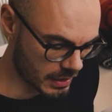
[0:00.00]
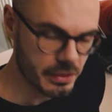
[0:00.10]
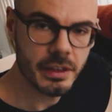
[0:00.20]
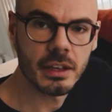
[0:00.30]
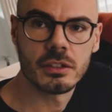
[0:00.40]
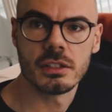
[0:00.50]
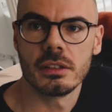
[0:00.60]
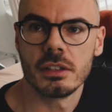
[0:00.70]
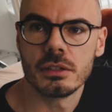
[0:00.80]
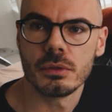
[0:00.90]
I think
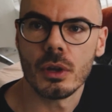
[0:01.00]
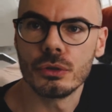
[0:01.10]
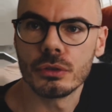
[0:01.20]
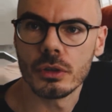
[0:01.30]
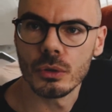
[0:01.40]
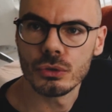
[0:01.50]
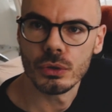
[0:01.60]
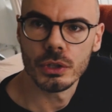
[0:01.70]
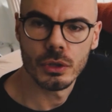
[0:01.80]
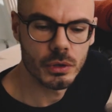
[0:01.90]
this will all go
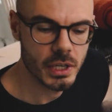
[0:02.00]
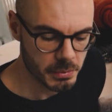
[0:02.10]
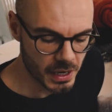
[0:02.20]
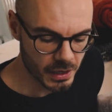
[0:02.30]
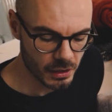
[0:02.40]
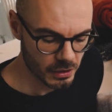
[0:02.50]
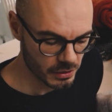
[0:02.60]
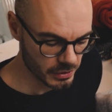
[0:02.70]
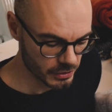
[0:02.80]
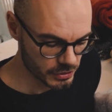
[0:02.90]
to a donate pile.
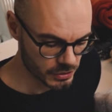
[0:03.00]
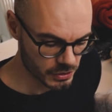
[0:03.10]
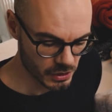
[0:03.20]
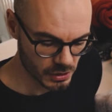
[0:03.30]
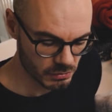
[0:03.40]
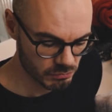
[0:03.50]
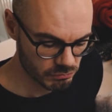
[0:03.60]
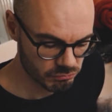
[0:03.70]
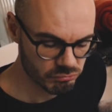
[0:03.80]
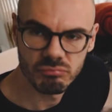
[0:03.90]
There's
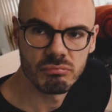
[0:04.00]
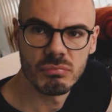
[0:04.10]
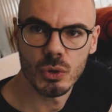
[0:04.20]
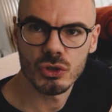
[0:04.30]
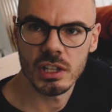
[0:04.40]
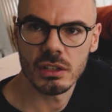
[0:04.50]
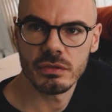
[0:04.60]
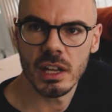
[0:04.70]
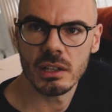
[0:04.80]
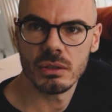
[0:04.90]
no sales
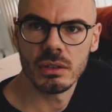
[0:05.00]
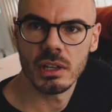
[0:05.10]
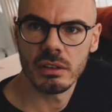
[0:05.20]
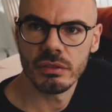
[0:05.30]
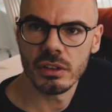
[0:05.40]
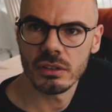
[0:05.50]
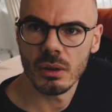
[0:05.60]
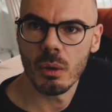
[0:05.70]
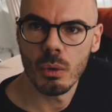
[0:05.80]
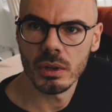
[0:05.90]
value in any of this, so
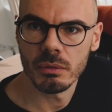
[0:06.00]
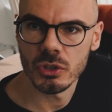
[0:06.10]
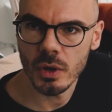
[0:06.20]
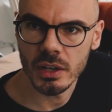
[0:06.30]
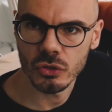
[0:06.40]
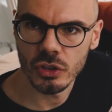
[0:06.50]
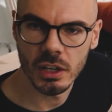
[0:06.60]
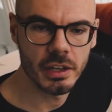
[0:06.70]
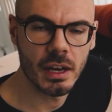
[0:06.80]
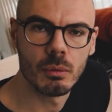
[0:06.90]
I won't even try to
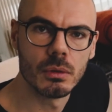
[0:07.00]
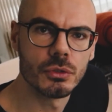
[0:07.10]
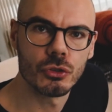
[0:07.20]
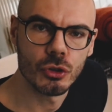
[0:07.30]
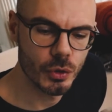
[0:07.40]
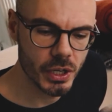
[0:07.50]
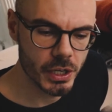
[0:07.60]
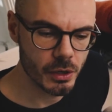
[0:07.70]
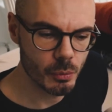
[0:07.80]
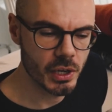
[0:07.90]
sell it. I will just donate
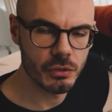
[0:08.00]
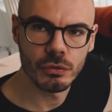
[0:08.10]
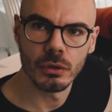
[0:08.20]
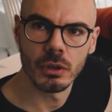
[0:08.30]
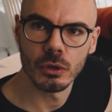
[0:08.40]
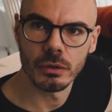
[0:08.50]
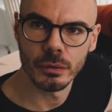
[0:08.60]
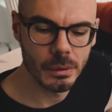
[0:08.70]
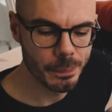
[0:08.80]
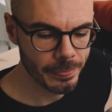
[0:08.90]
it away for
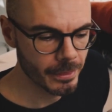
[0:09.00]
goodwill.